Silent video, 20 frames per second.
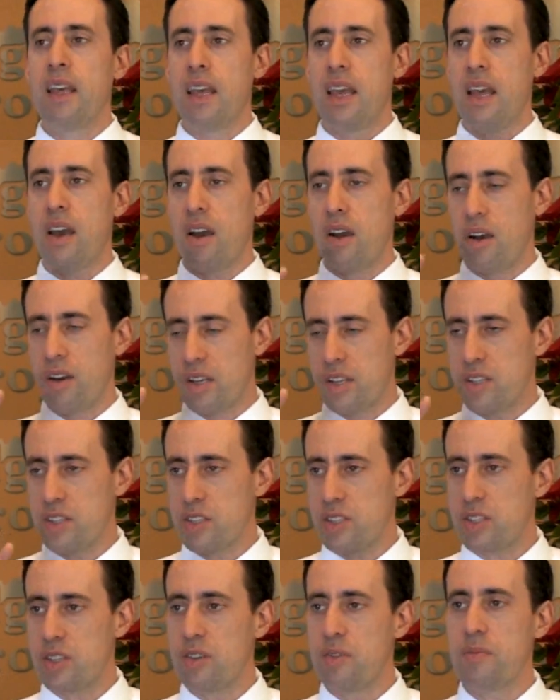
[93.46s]
or
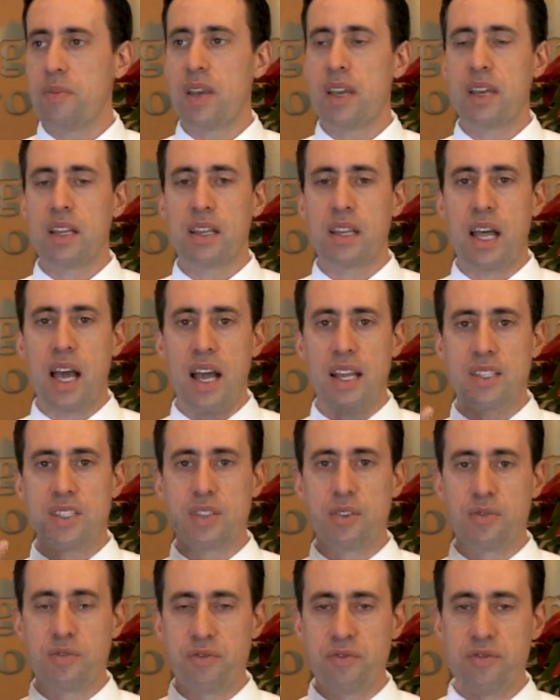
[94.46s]
consuming lots
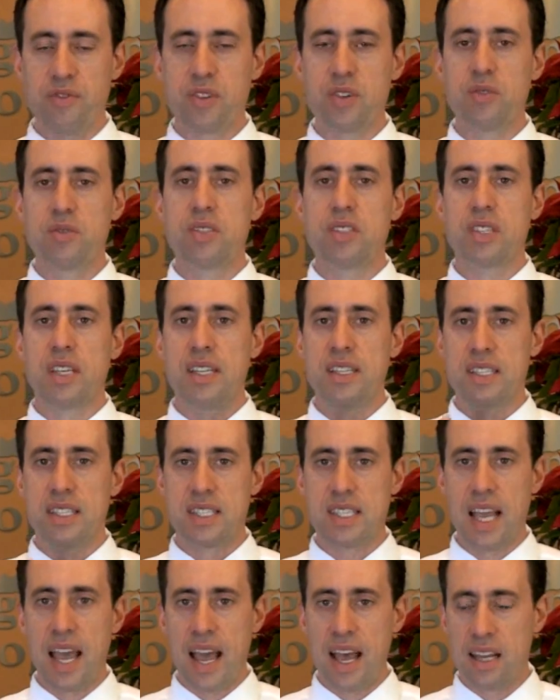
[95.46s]
of fruits and
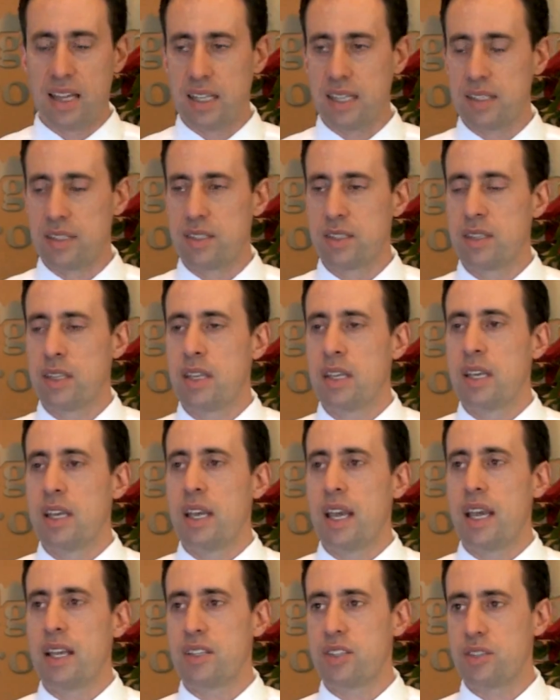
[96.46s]
salads.
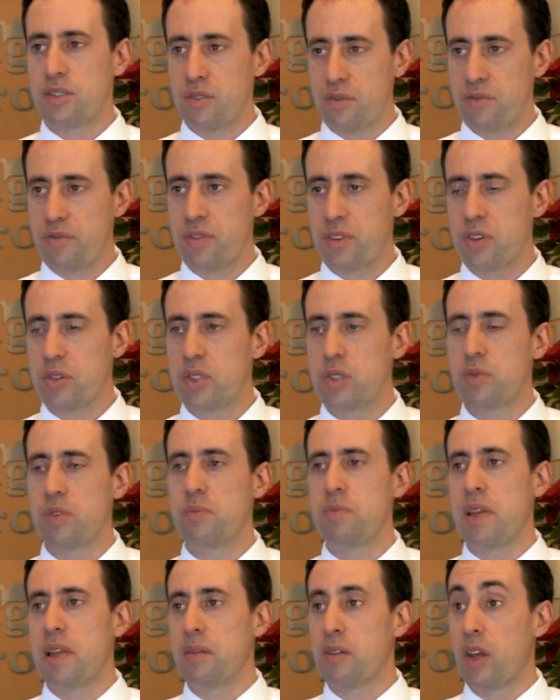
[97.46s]
And so fruits
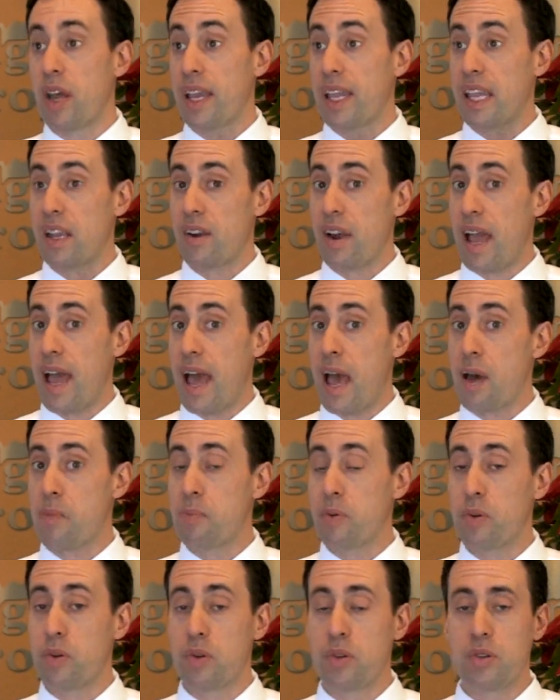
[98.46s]
would be like your
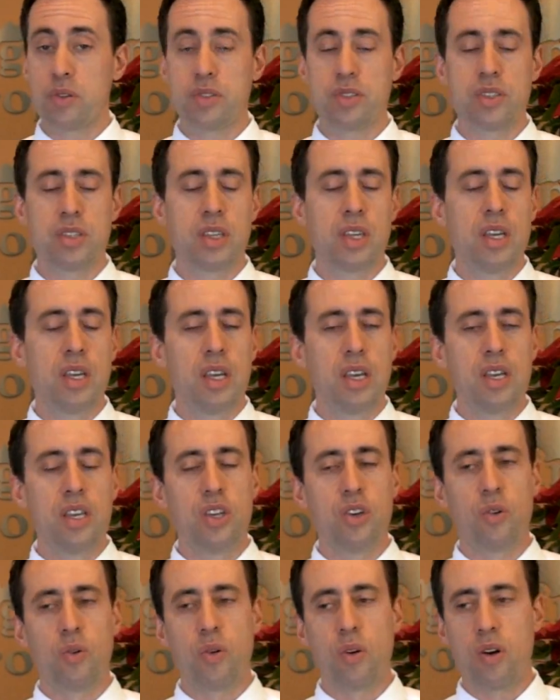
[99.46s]
apples,
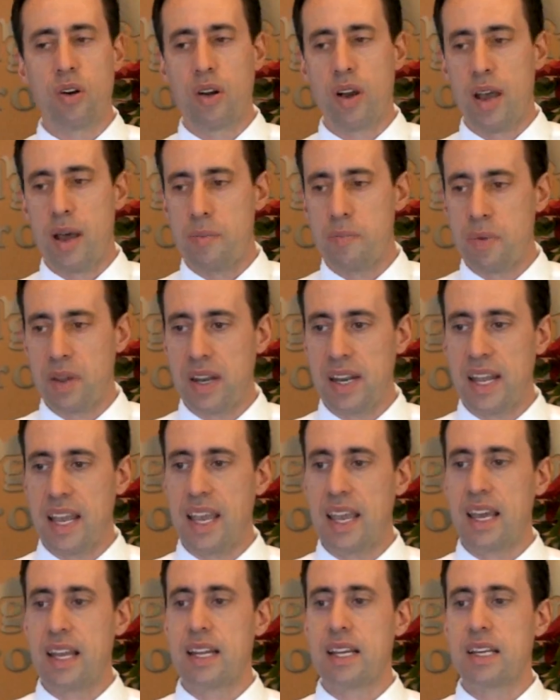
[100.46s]
your
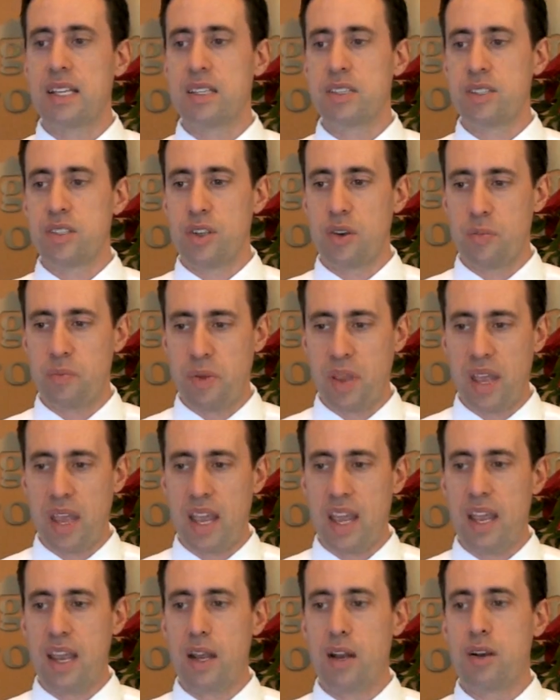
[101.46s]
bananas, your
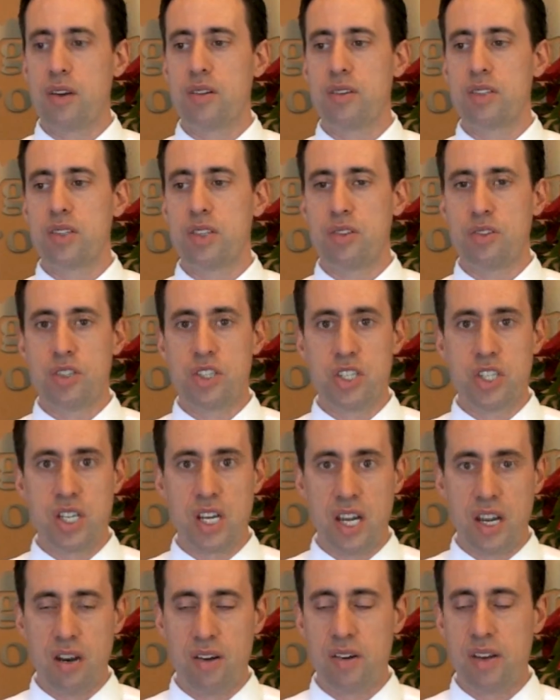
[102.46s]
pears, your
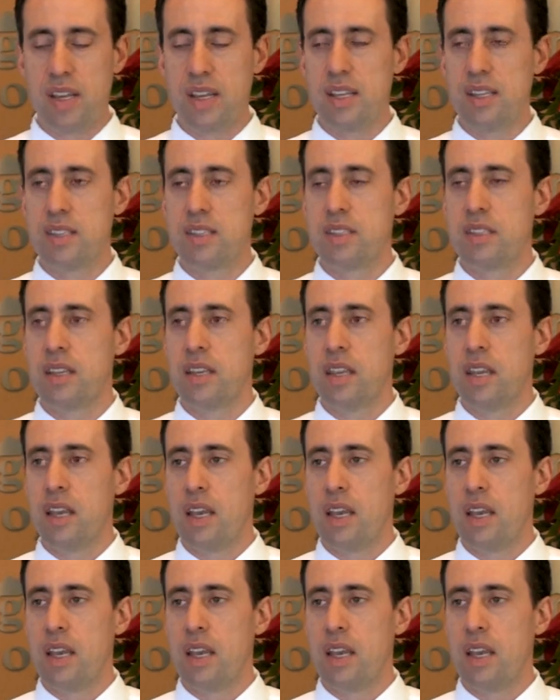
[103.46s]
cherries.